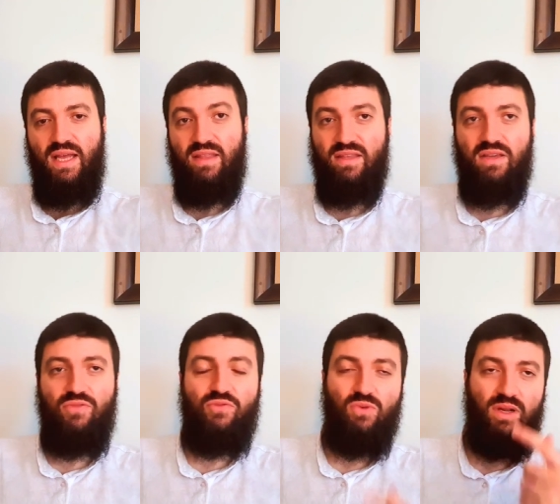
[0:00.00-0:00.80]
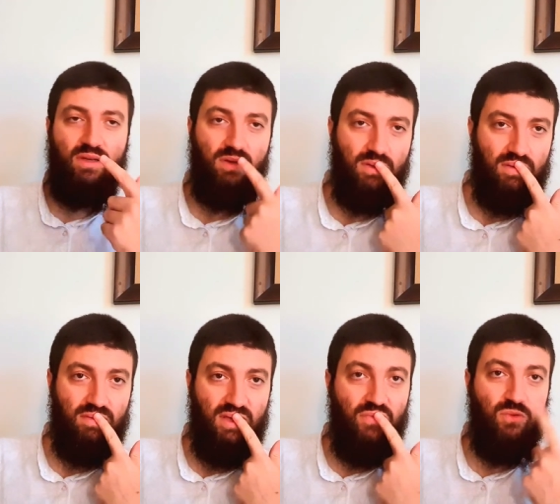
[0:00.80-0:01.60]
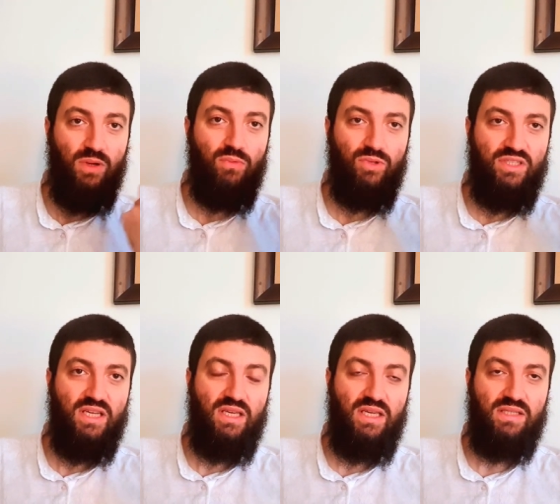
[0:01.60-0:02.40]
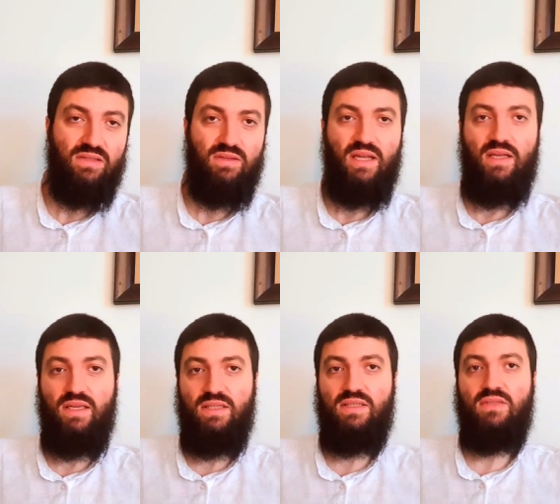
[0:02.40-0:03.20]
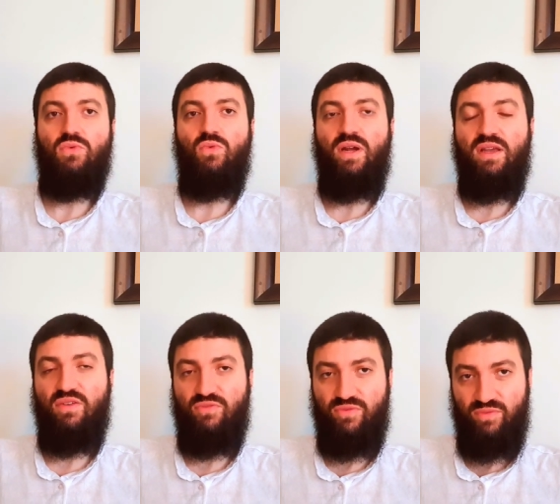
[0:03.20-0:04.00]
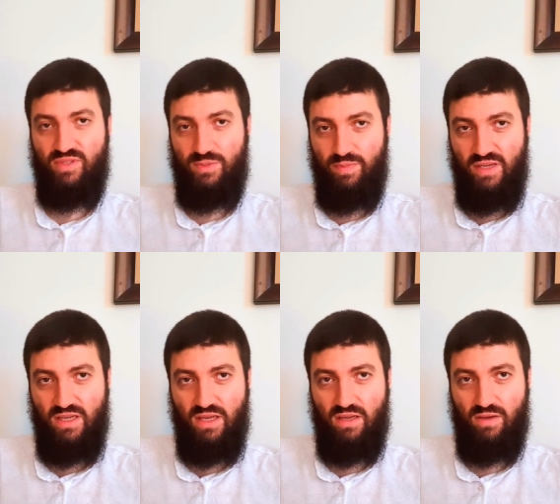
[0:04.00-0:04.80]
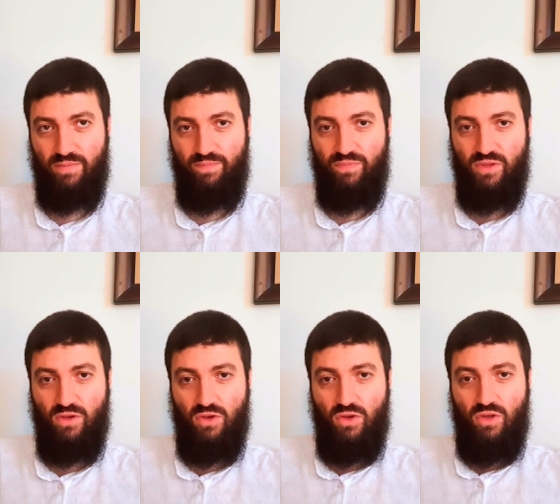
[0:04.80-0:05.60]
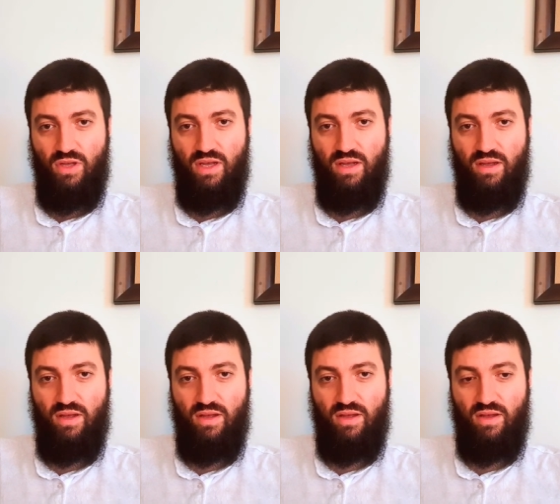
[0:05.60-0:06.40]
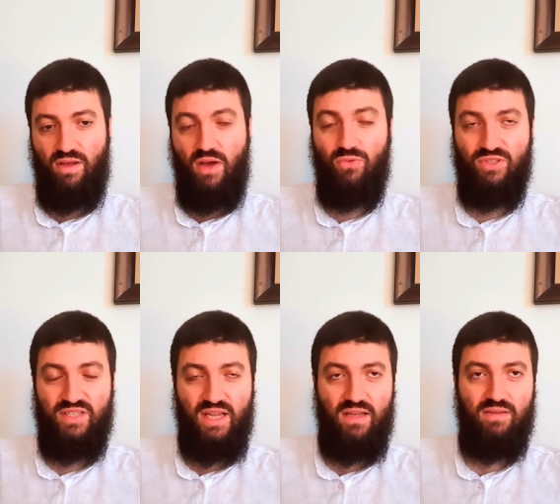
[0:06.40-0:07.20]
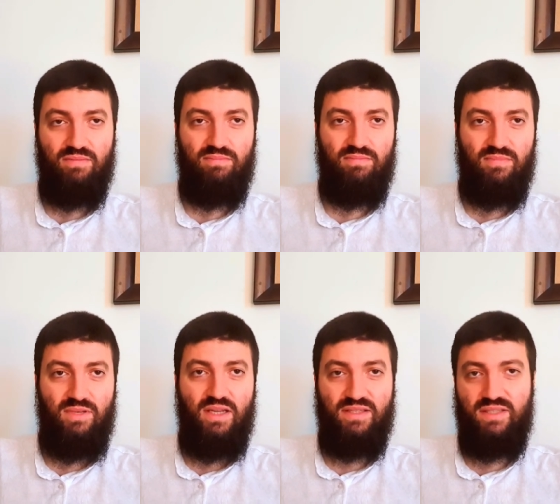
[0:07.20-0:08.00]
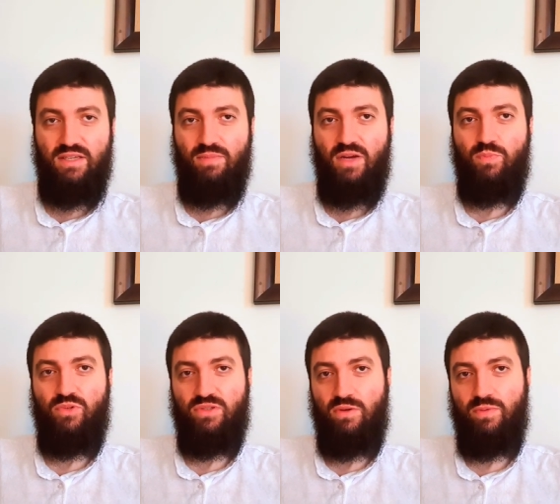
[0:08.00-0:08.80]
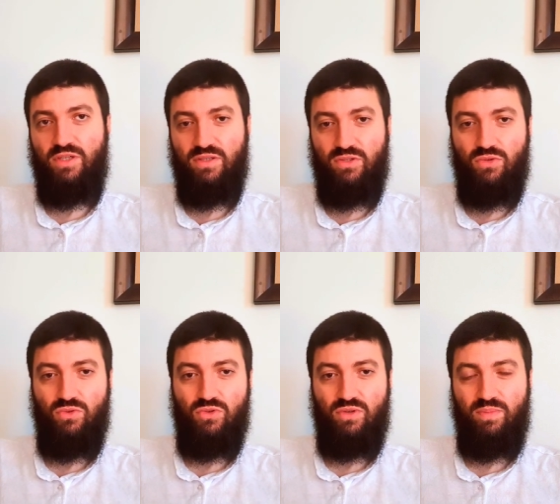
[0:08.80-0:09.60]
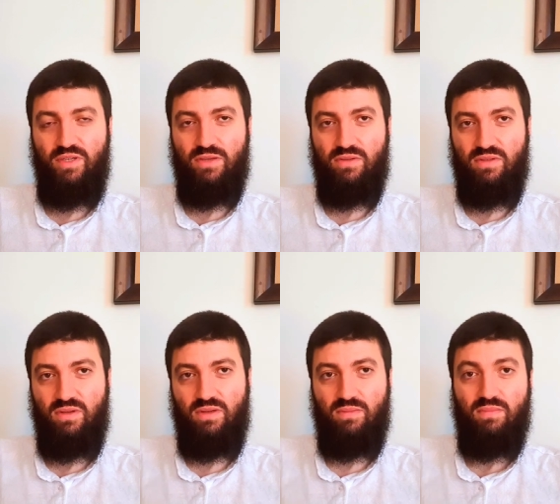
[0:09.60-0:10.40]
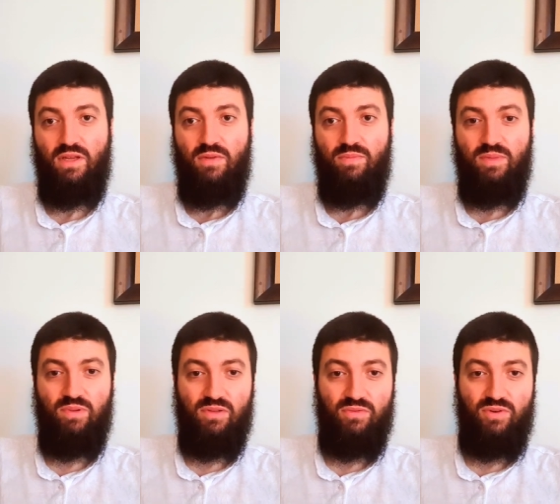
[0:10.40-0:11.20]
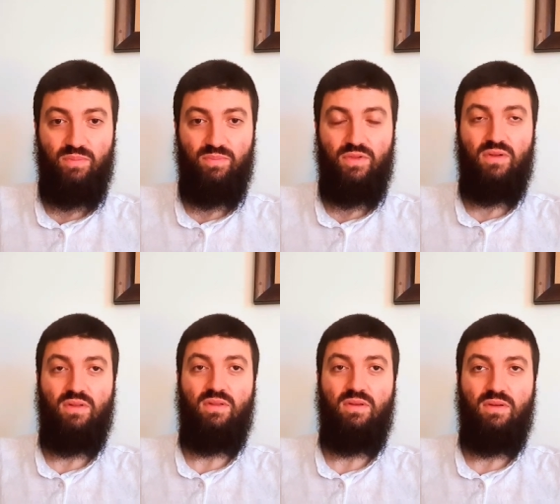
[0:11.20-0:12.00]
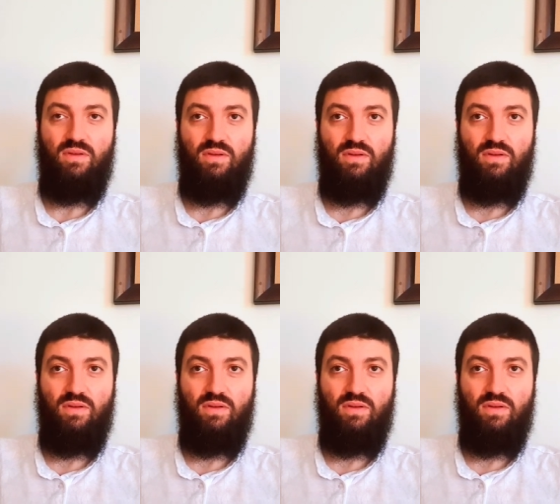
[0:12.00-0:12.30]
and if one if one would take his his way of speaking, uh, I would say let's see my prescriptions to Jordan Peterson and people from the, the